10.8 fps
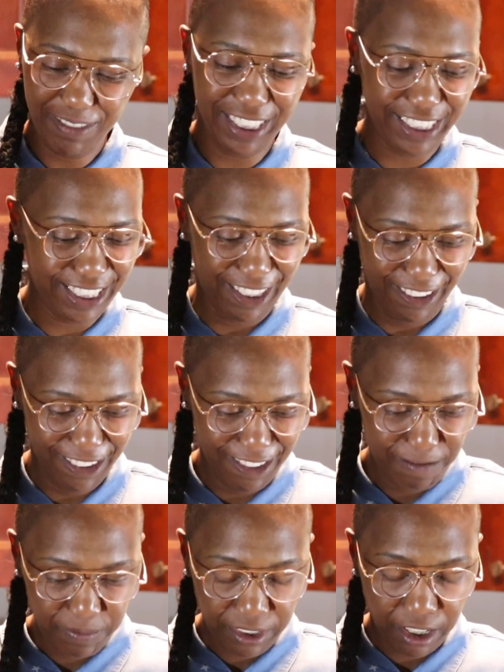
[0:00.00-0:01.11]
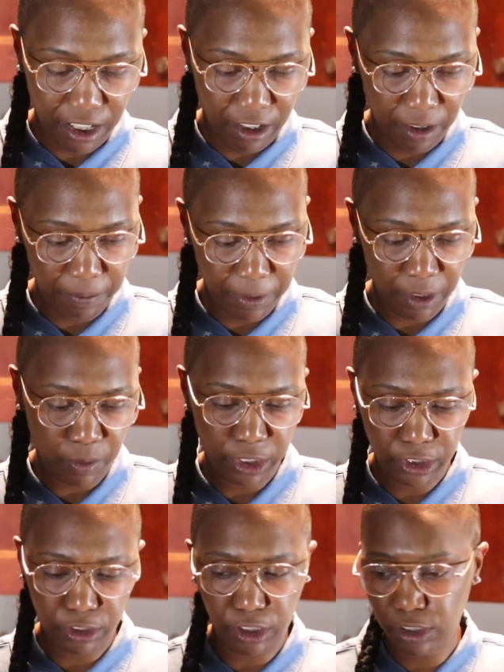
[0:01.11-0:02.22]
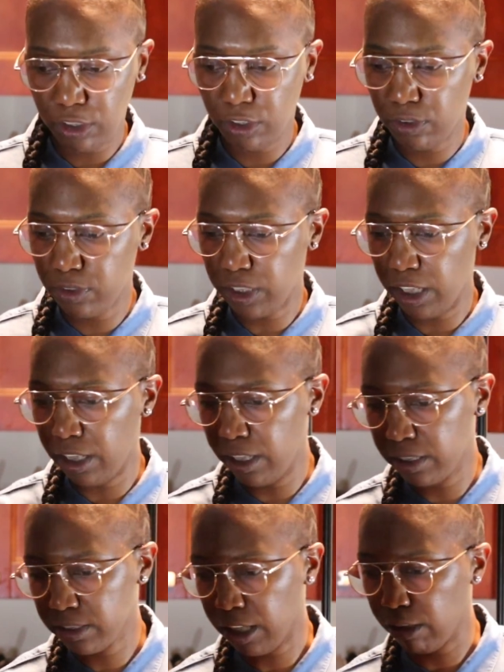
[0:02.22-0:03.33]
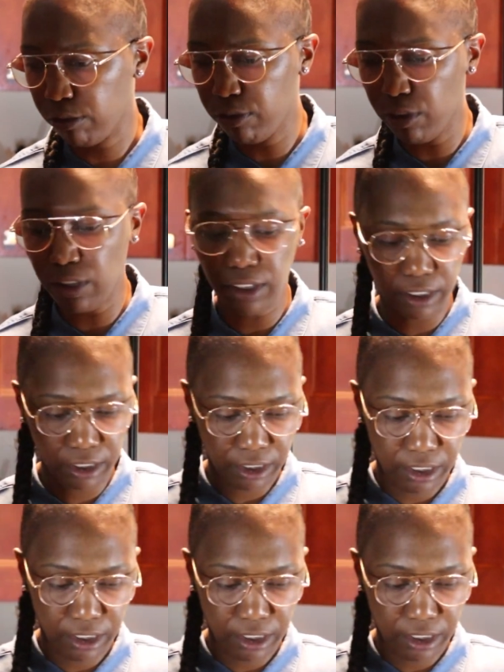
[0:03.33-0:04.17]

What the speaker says: Please don't. But what you could use is like a fork